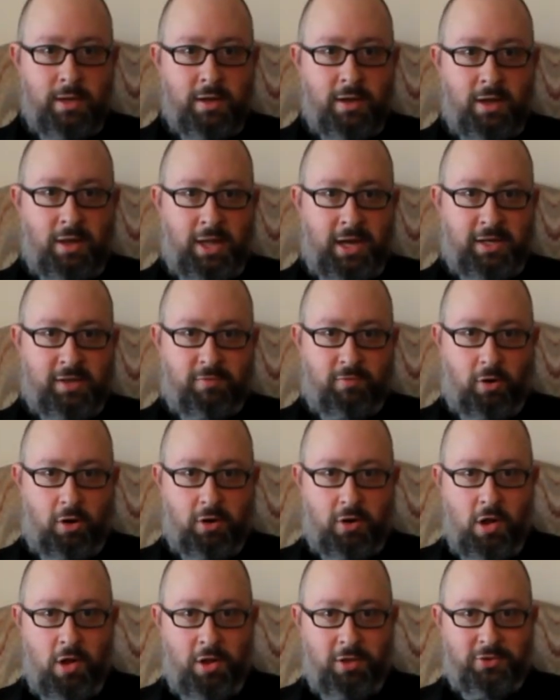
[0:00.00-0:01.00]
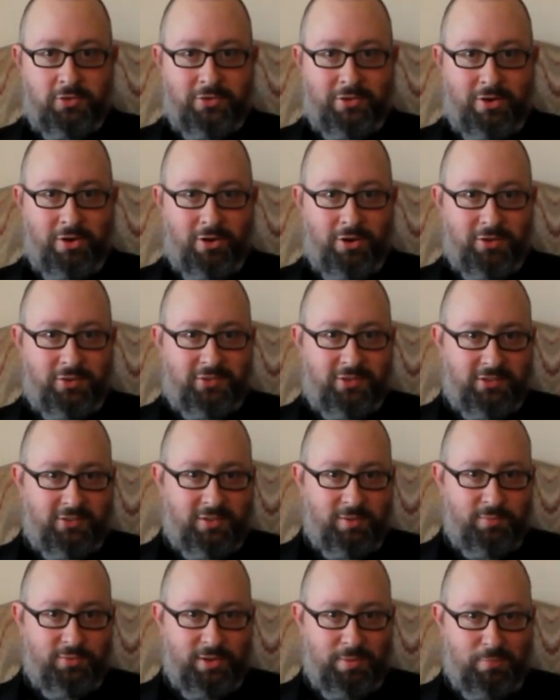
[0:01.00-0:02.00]
Collective archons are
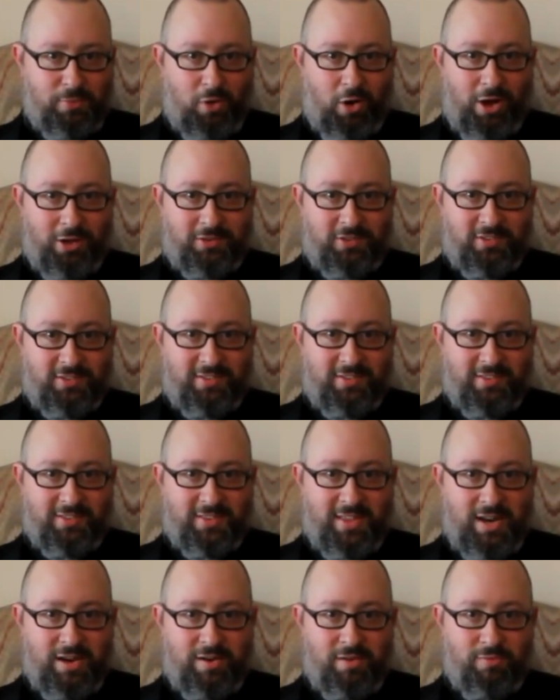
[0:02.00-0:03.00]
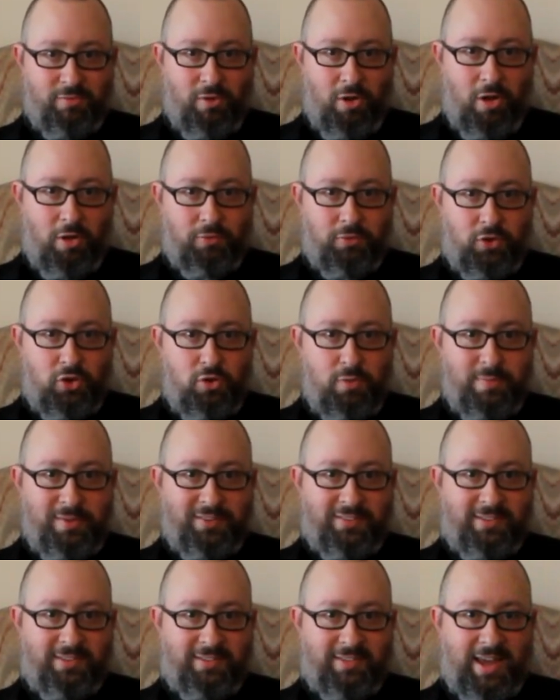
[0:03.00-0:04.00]
systems and processes that involve human
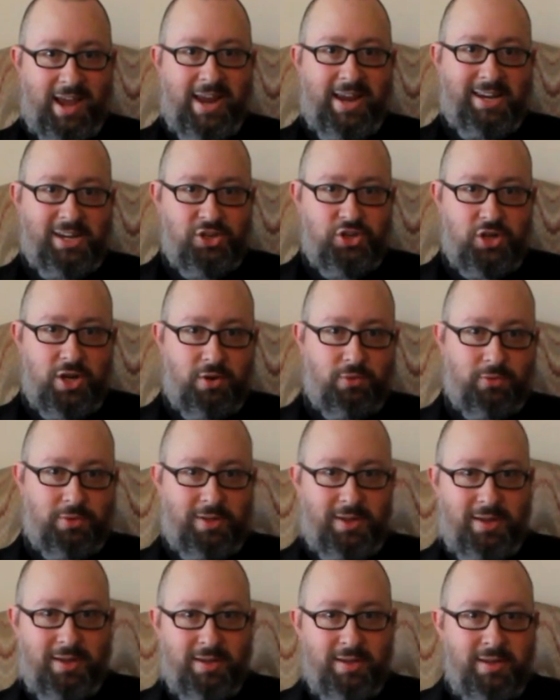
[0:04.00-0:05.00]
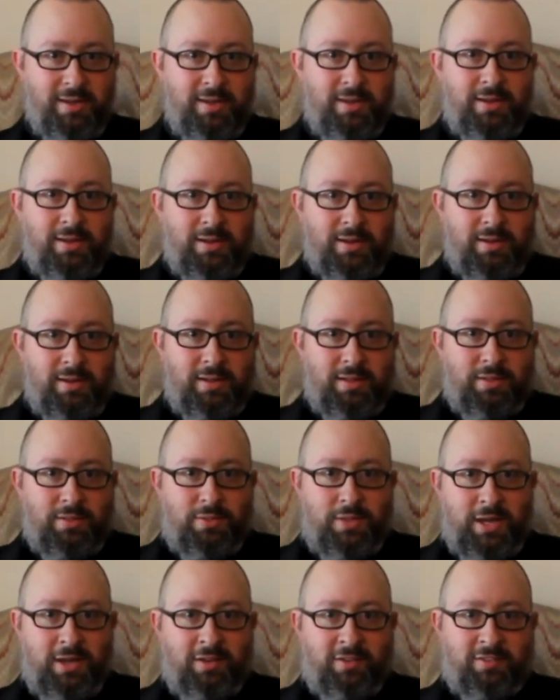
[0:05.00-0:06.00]
society generally.
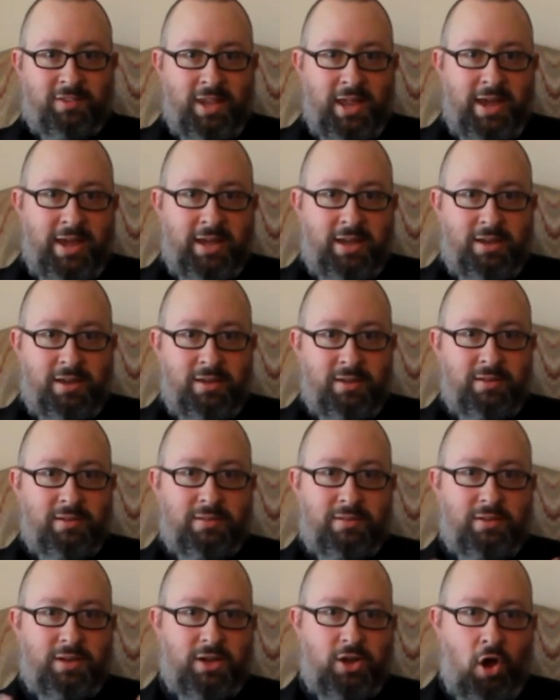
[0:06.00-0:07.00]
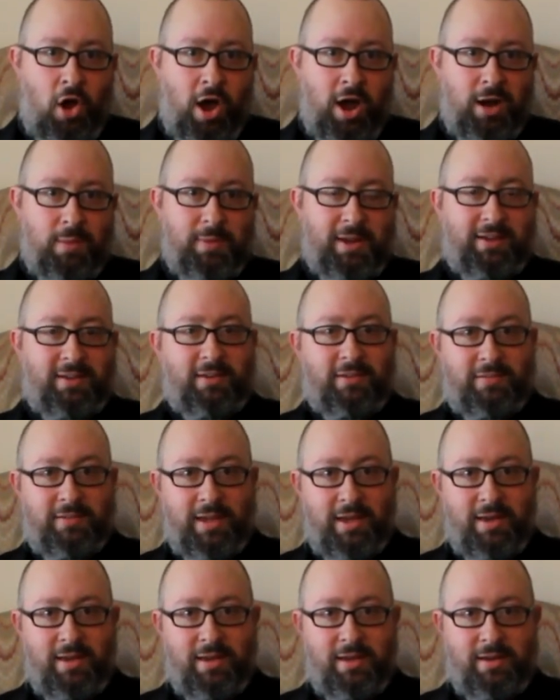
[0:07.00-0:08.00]
Things like economies
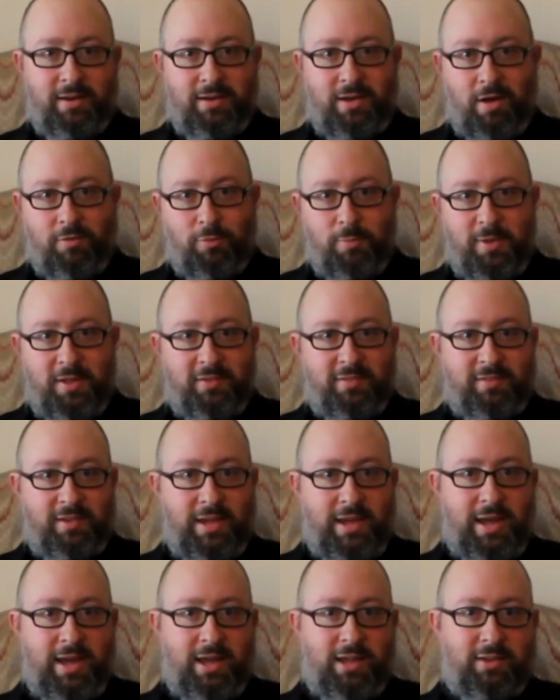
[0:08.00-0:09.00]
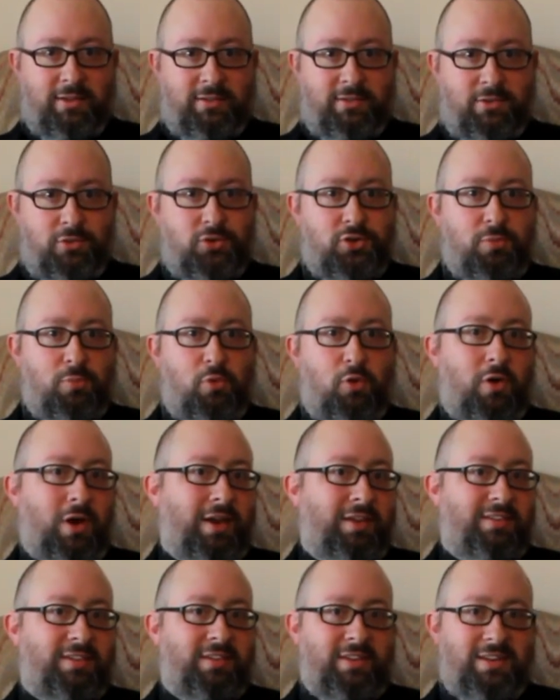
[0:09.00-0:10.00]
and governments and social
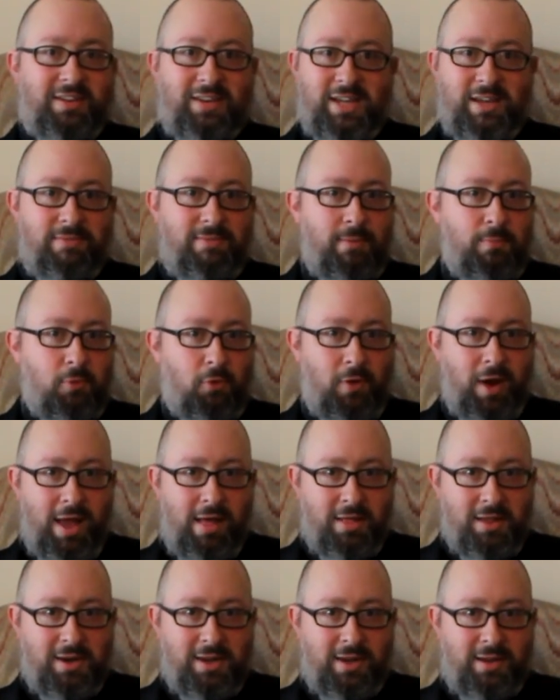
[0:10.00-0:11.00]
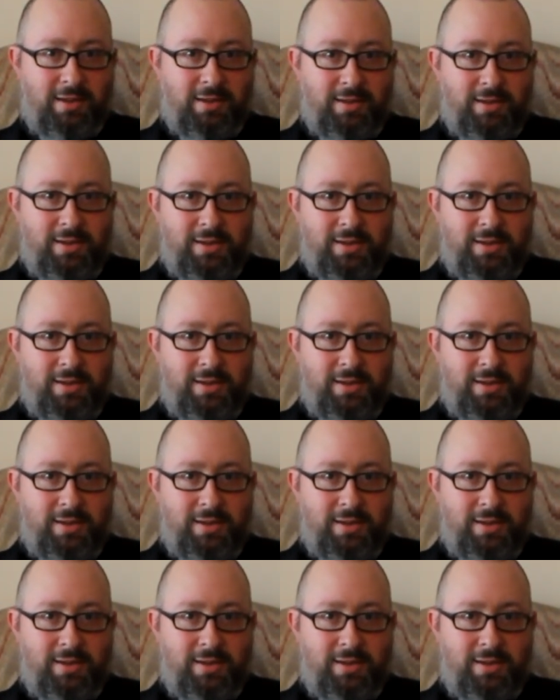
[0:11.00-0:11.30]
mores and even morality.